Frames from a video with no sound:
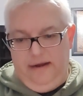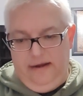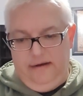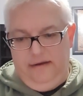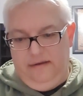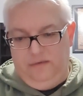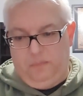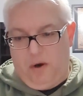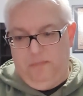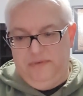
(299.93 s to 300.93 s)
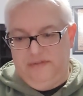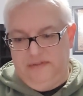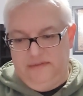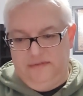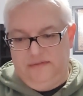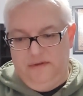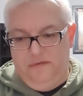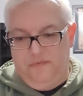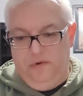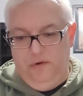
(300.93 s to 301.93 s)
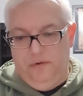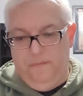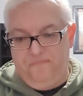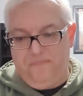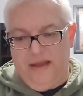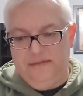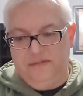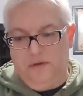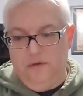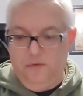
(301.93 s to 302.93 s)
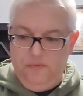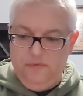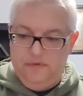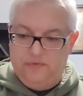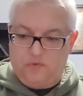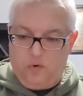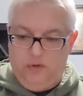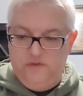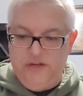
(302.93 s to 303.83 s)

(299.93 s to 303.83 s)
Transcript: and his purposes through. And so the scroll of